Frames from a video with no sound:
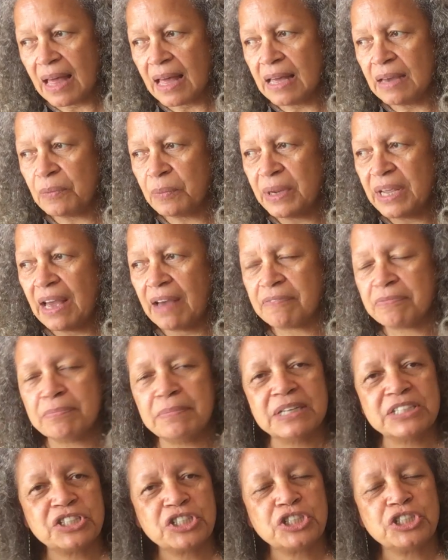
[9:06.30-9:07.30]
We have
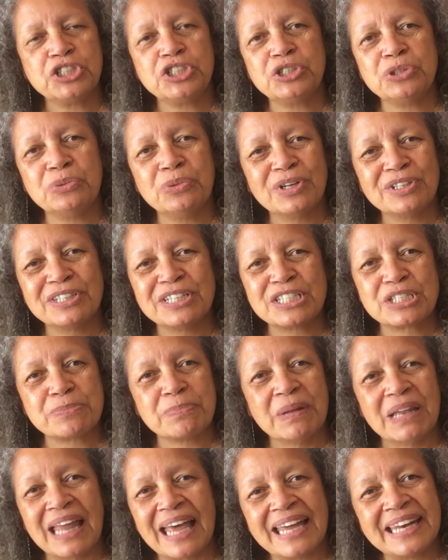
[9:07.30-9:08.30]
much to do on this
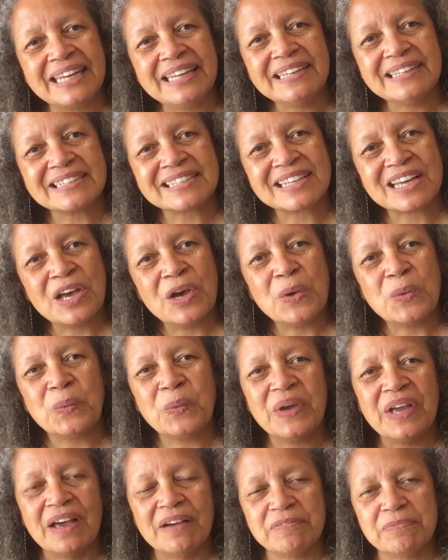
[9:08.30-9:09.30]
planet.
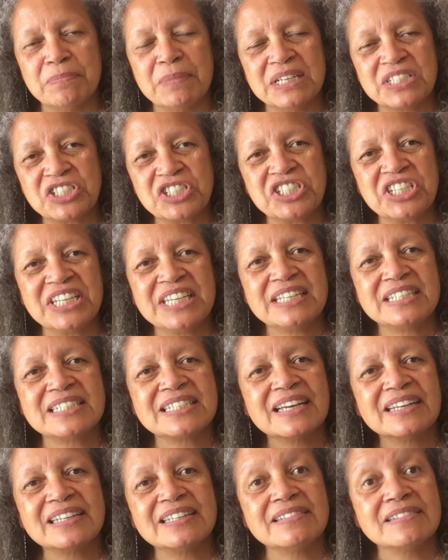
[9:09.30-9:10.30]
We have much to get
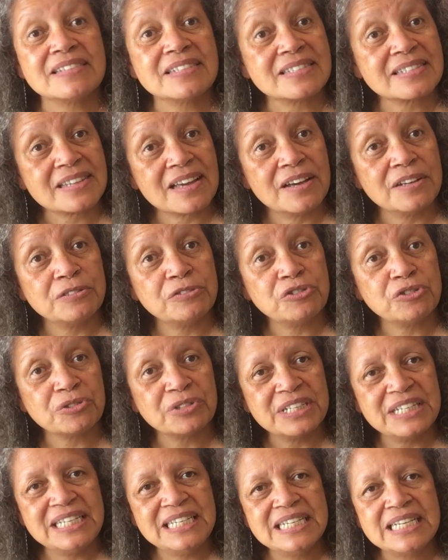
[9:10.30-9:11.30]
done in this
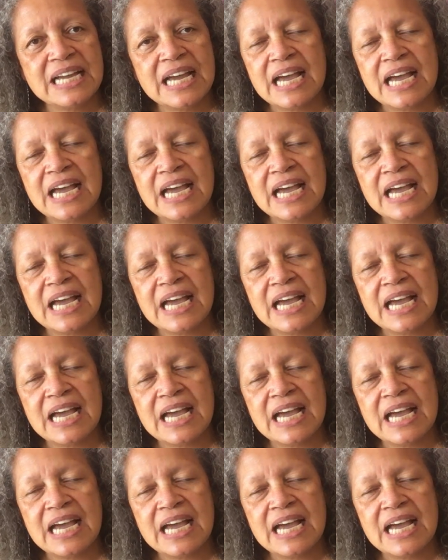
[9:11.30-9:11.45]
country.